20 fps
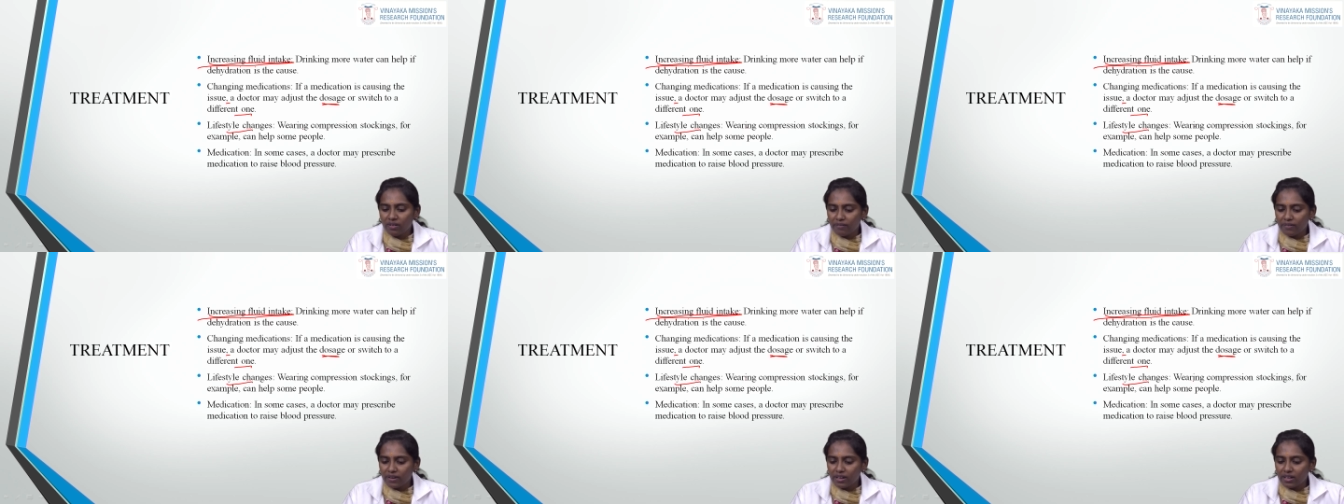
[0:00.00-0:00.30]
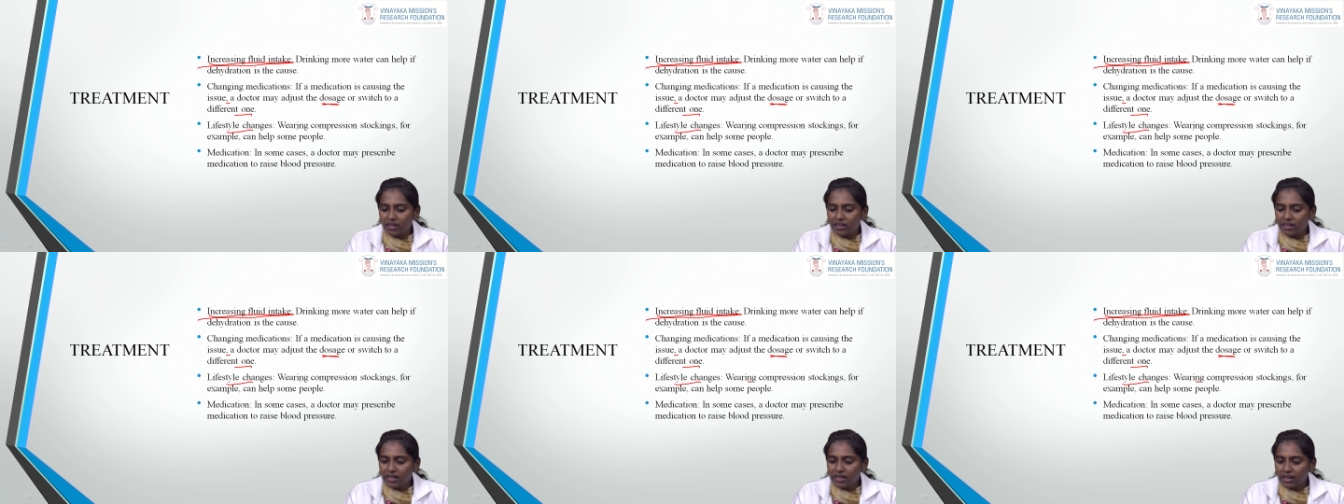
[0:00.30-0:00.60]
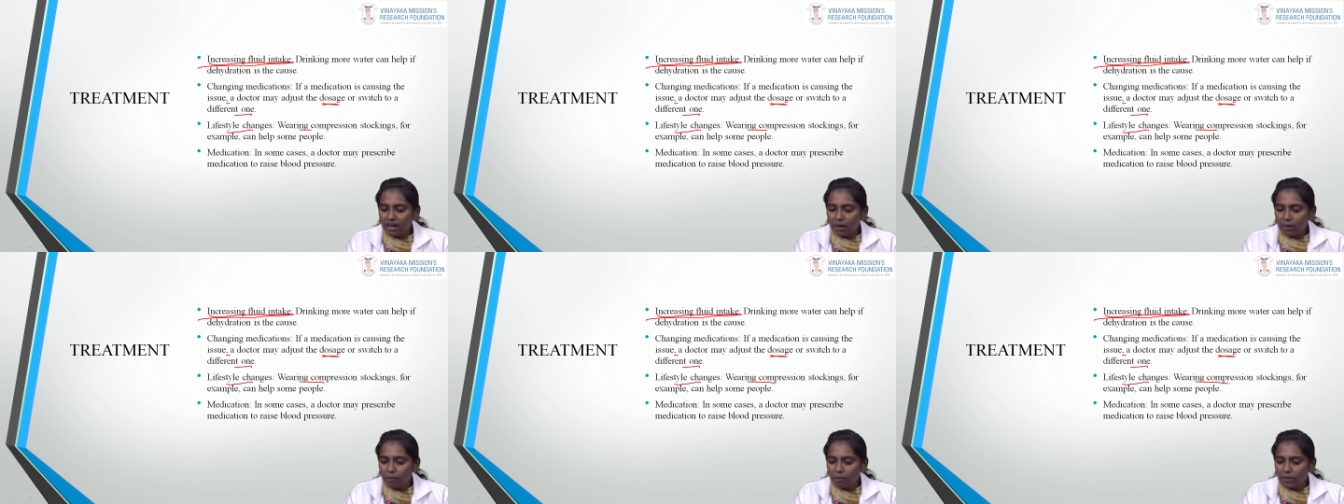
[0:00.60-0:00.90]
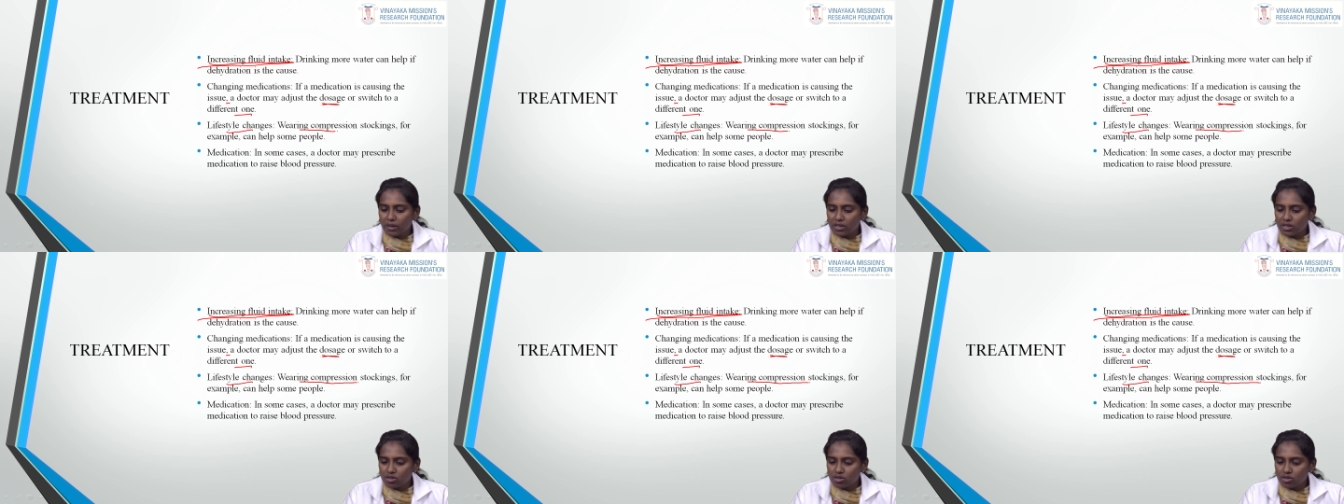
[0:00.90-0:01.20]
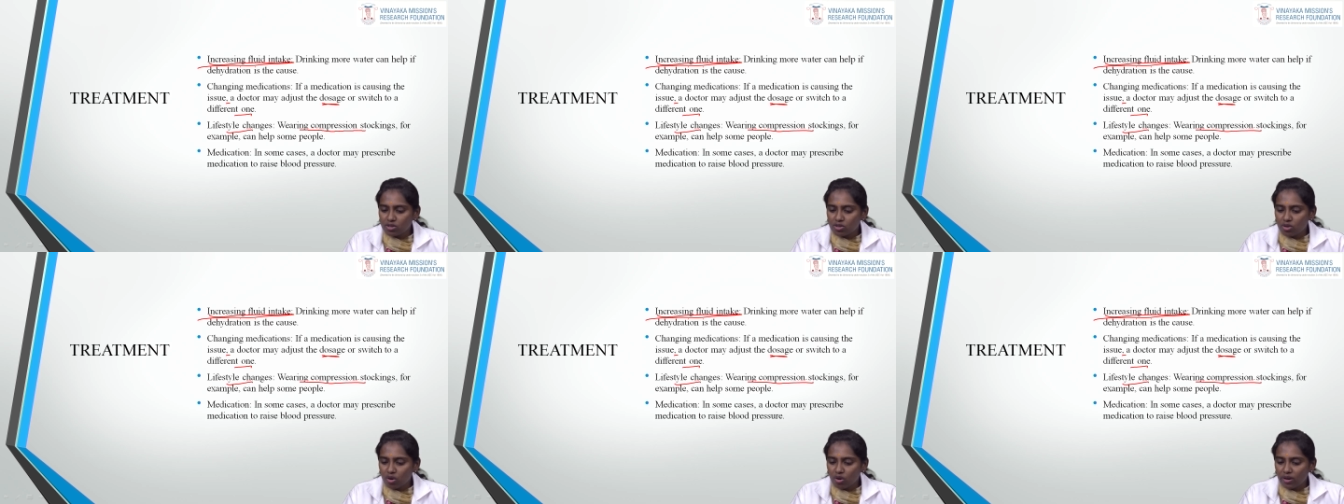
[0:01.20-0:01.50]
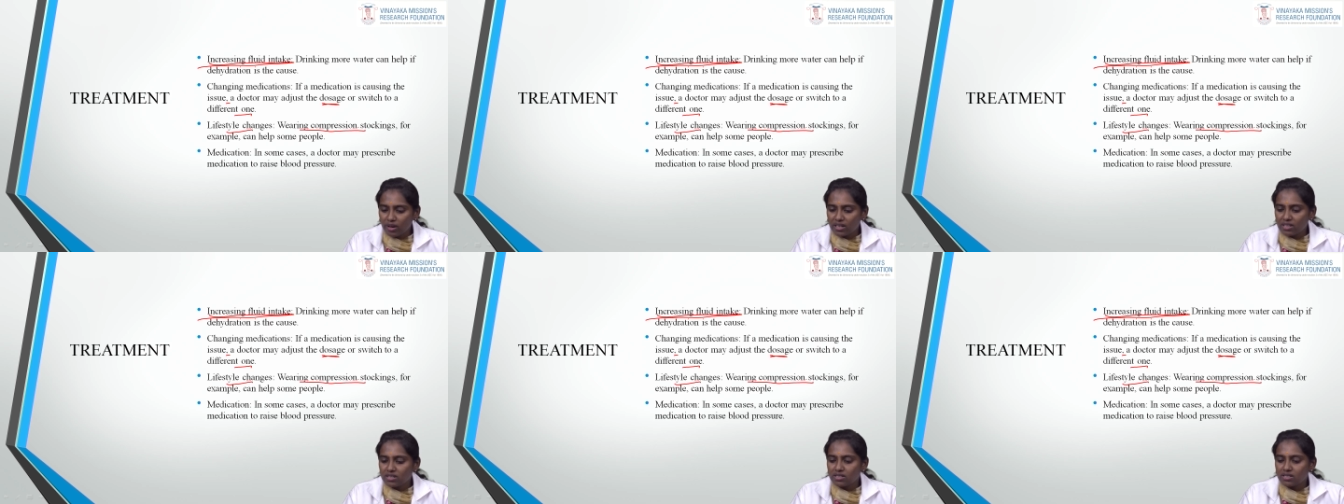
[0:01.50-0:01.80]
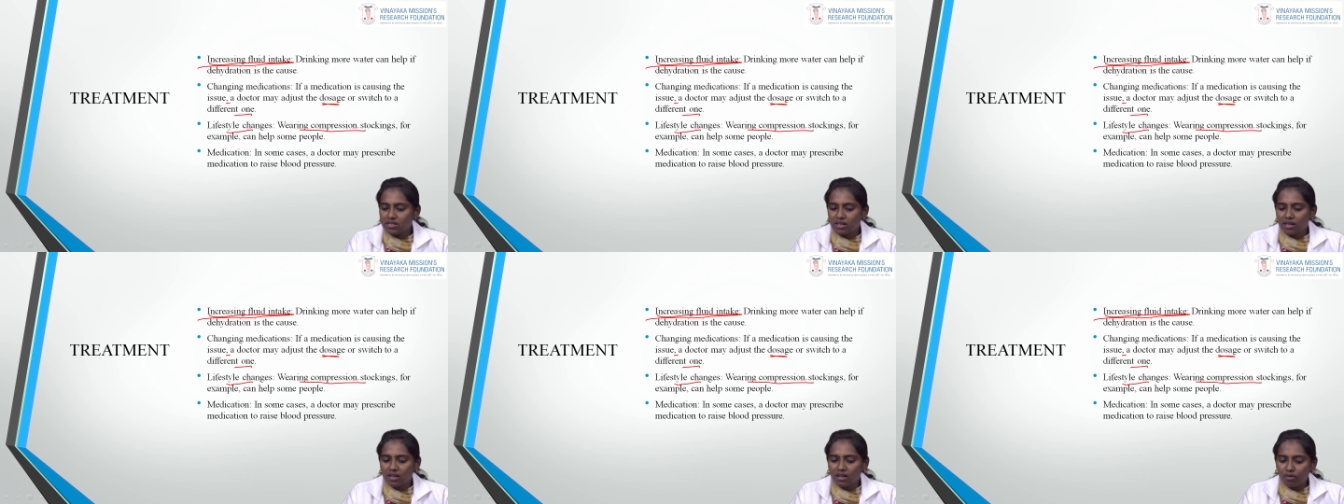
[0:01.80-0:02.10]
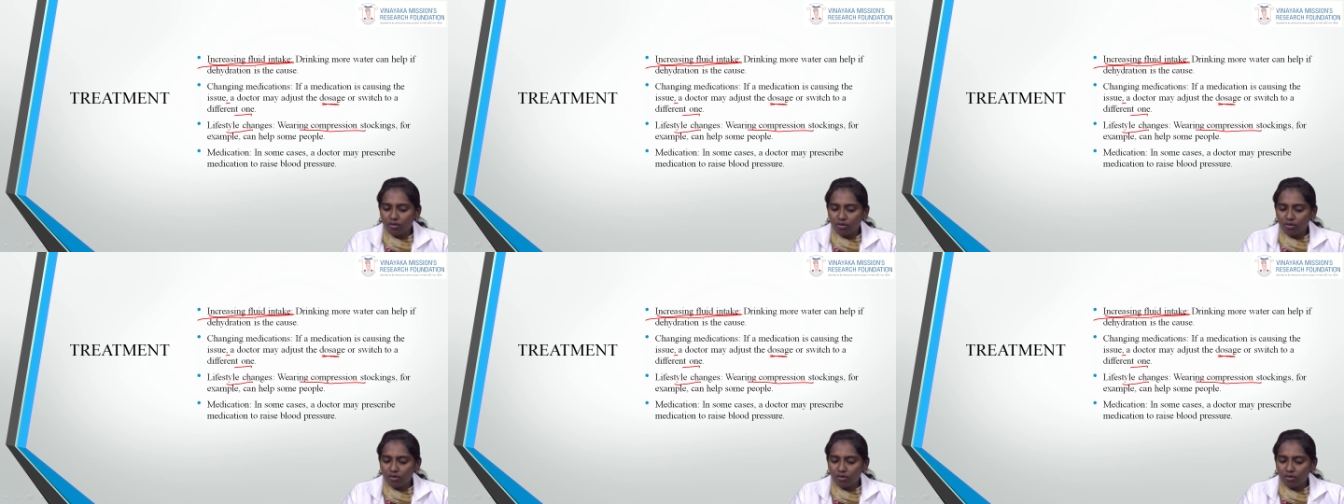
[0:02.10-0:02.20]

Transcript: Wearing compression stockings,